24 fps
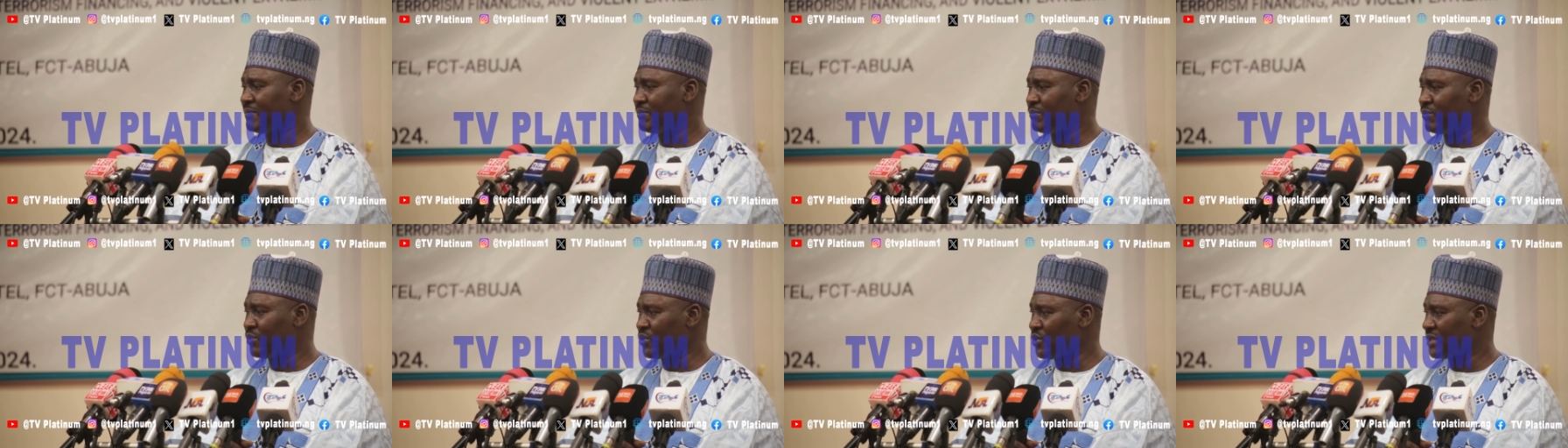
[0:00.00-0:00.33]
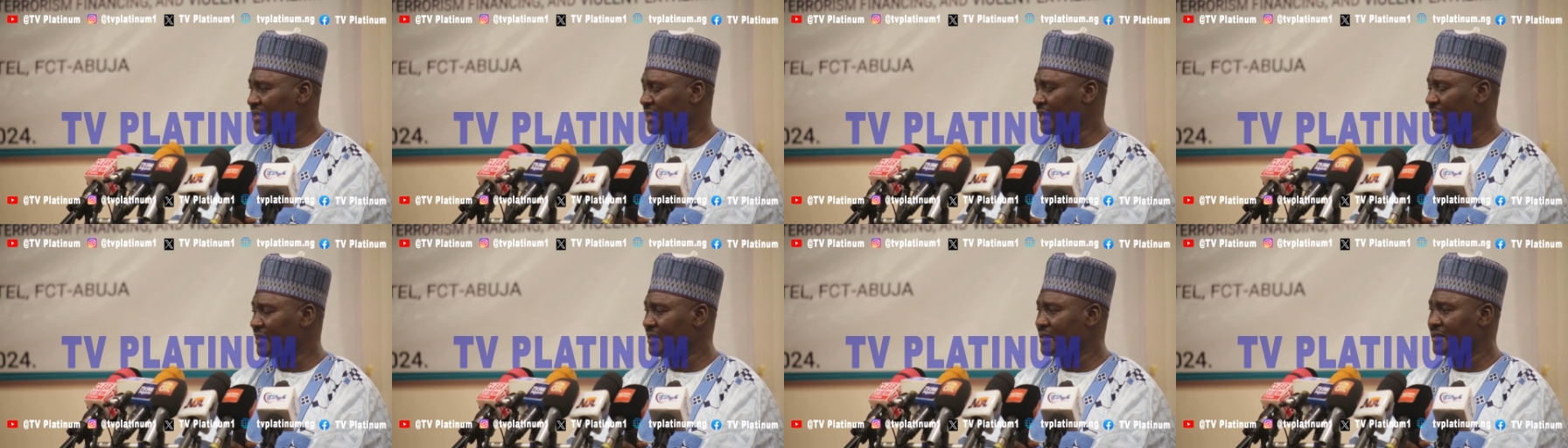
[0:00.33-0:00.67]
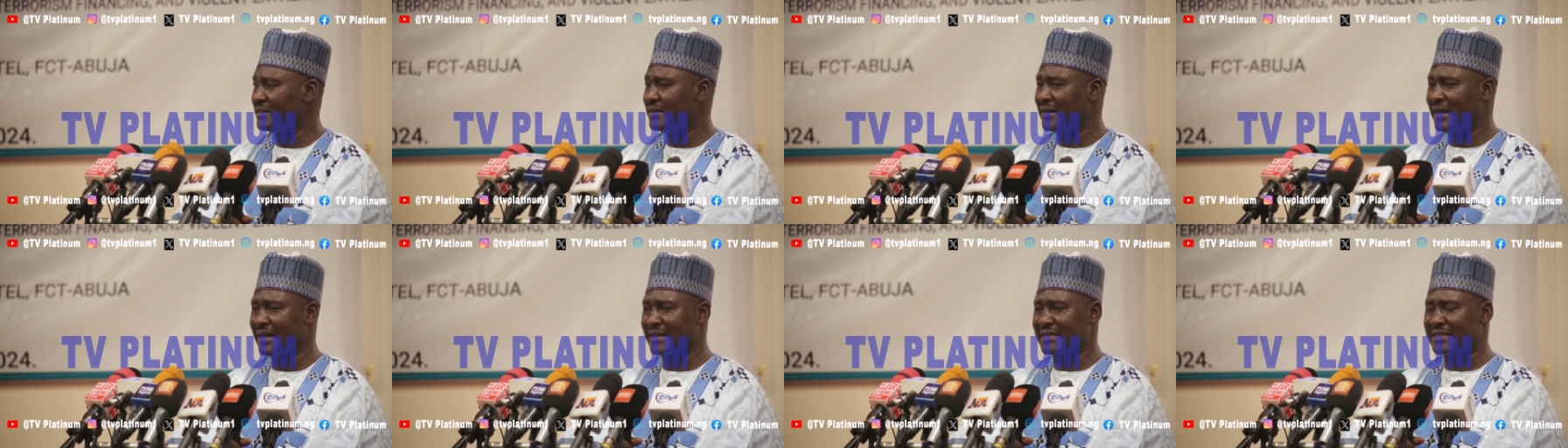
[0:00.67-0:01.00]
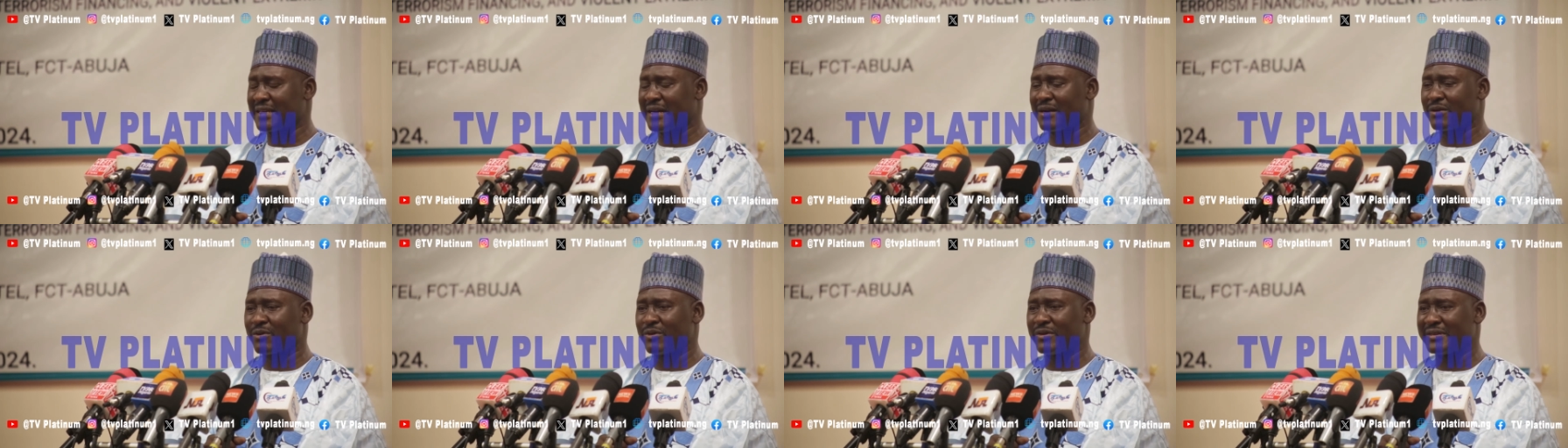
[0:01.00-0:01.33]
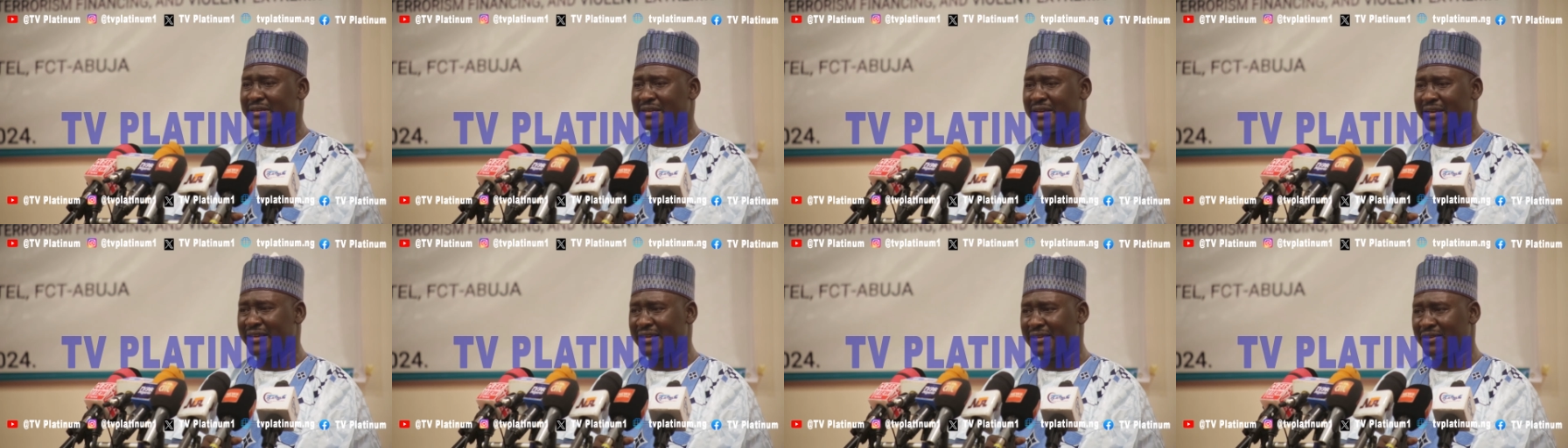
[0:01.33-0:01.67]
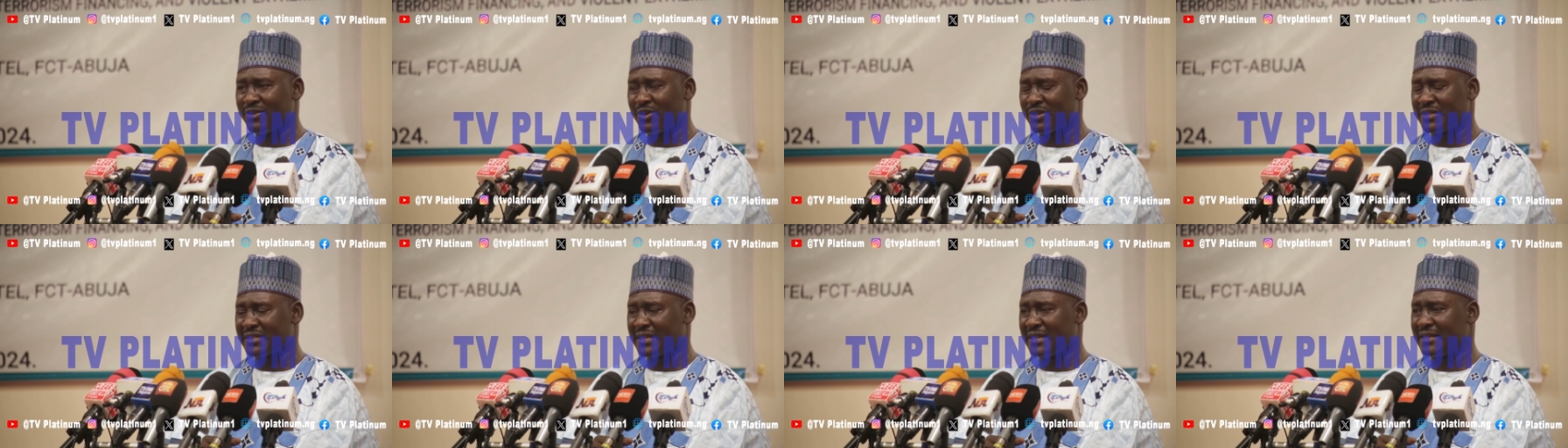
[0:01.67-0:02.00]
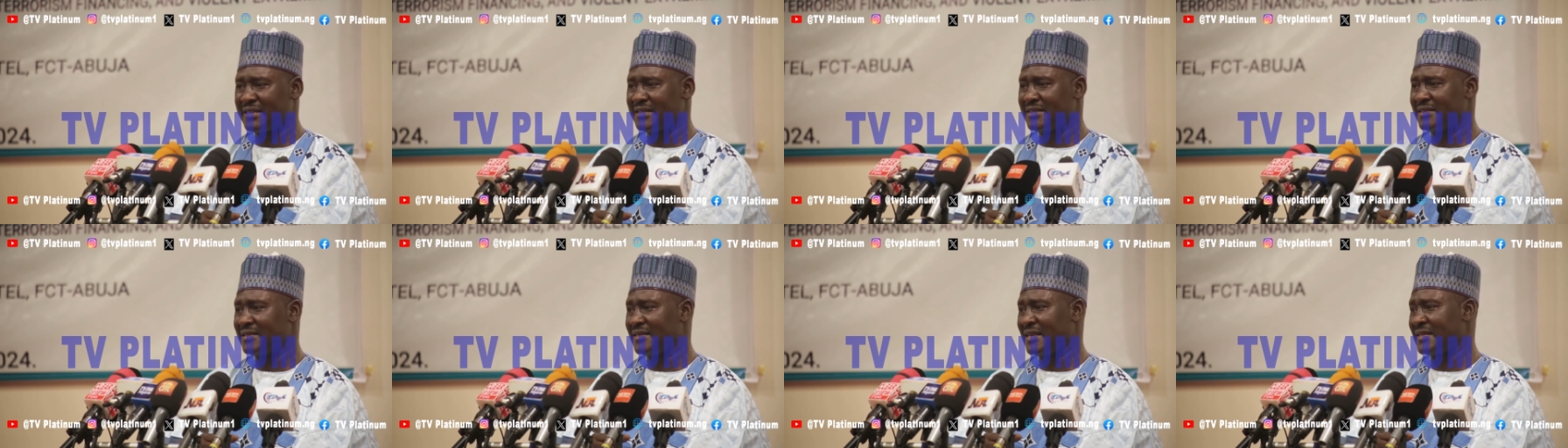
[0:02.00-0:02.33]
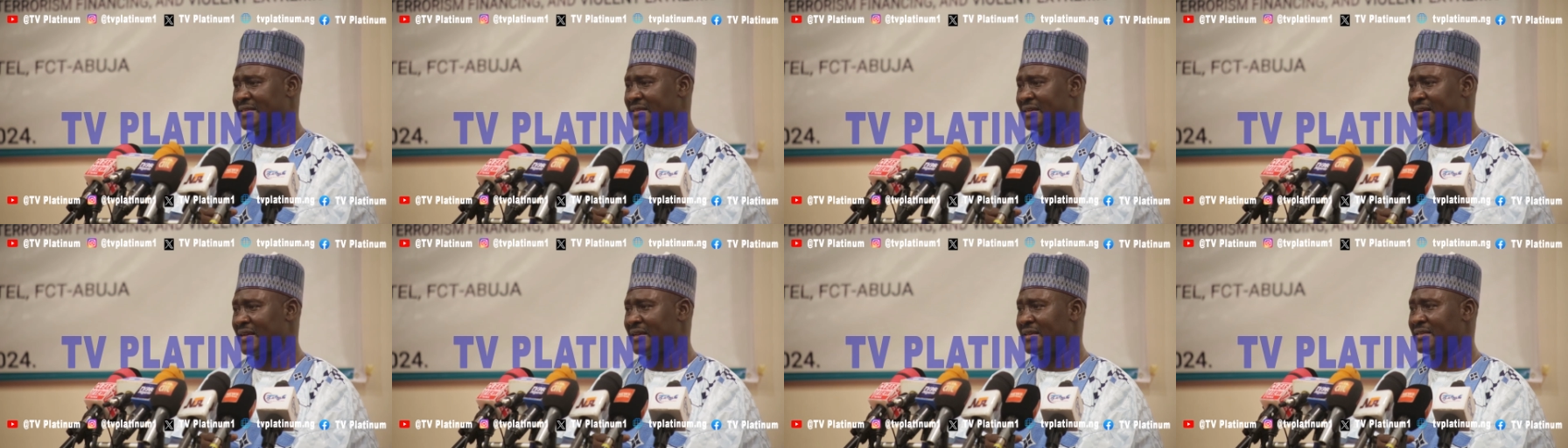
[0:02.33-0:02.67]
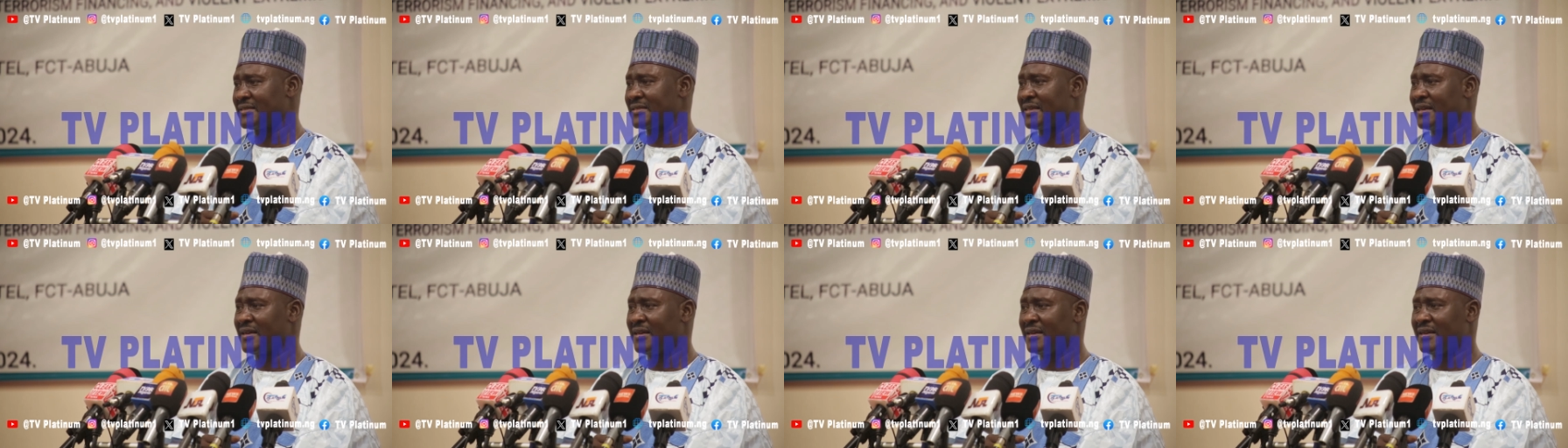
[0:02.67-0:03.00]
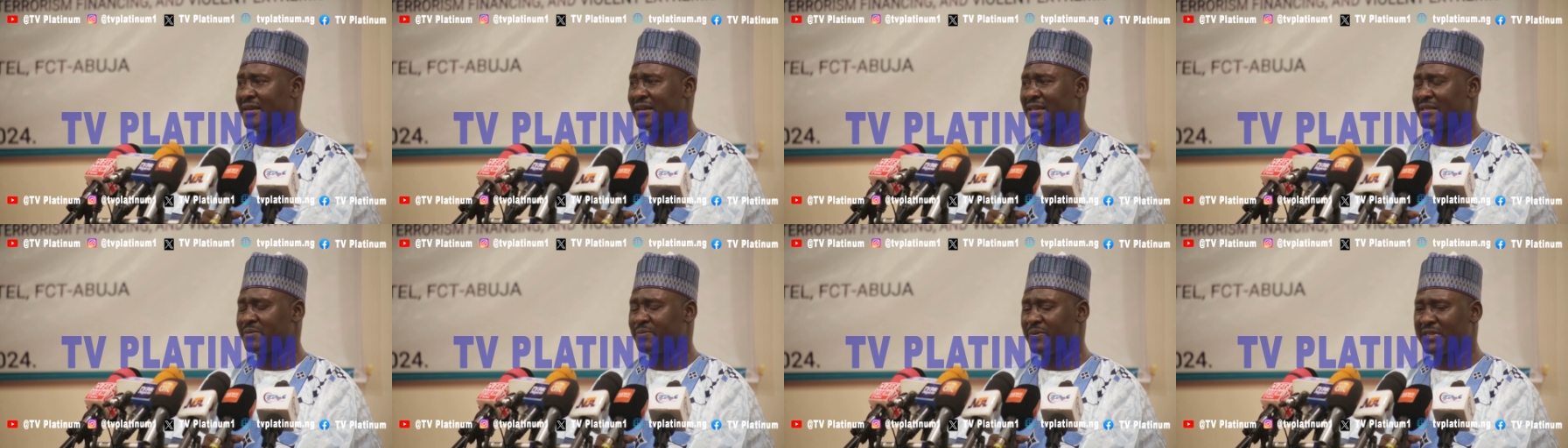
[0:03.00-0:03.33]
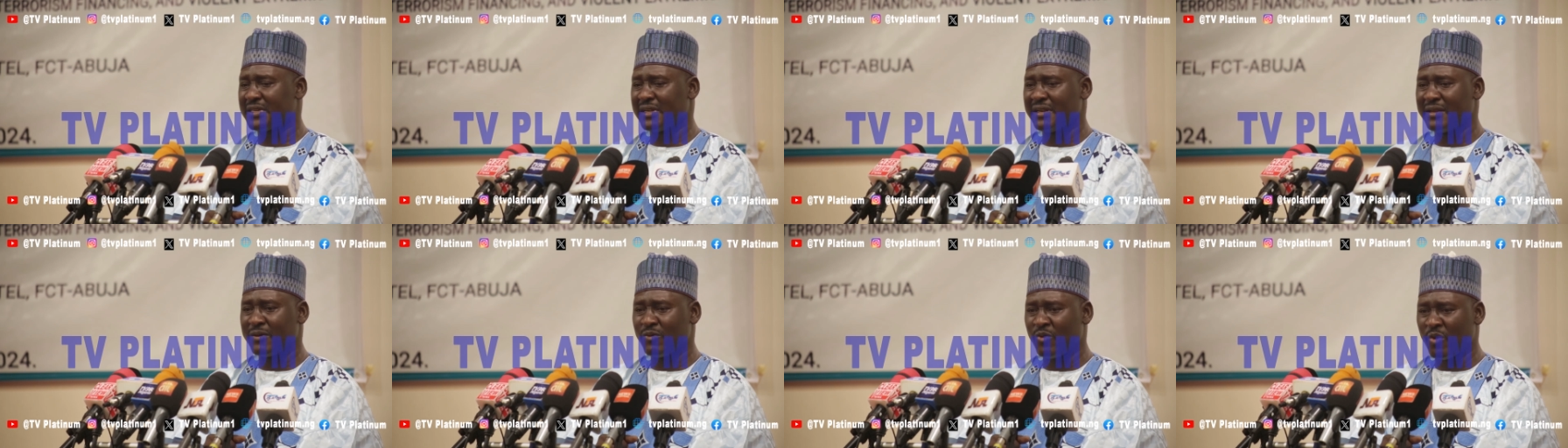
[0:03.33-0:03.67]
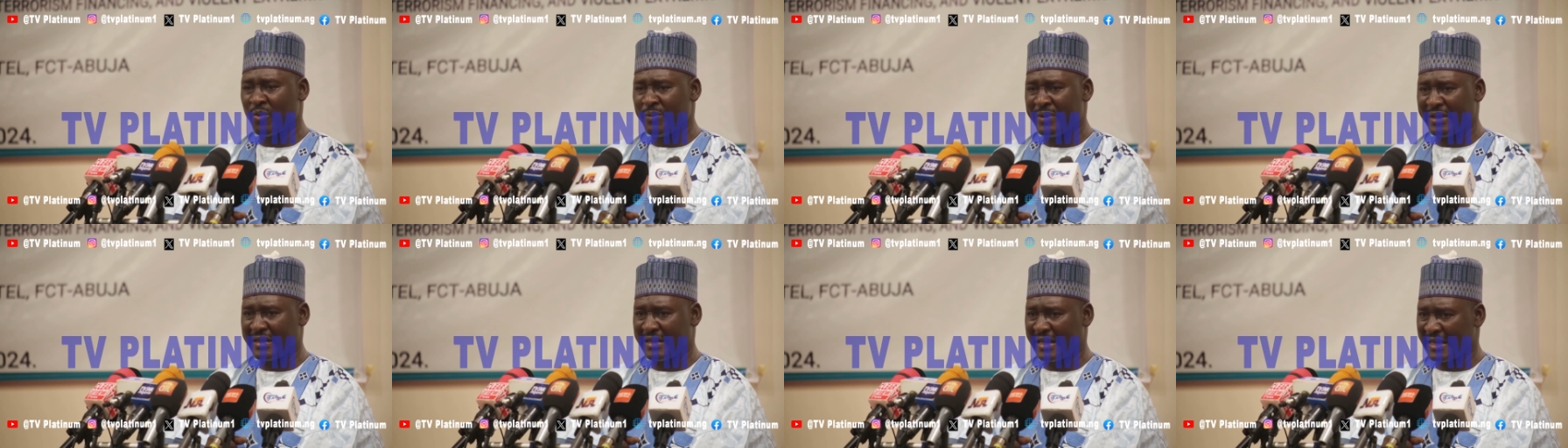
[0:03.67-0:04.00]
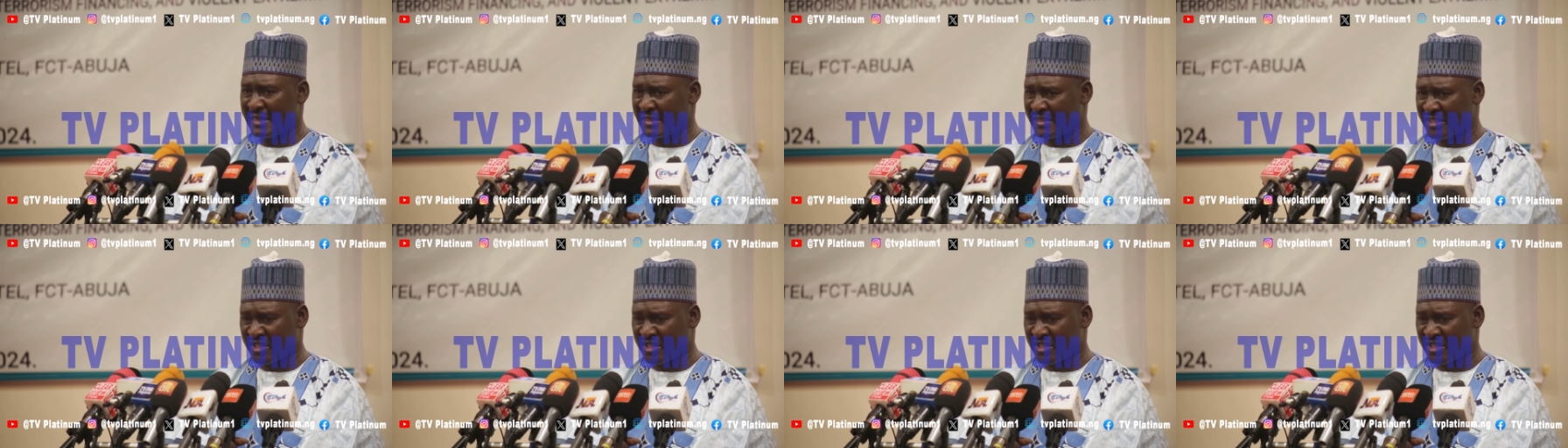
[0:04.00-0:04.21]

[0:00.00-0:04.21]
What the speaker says: brutal attack on innocent Nigerians, especially women and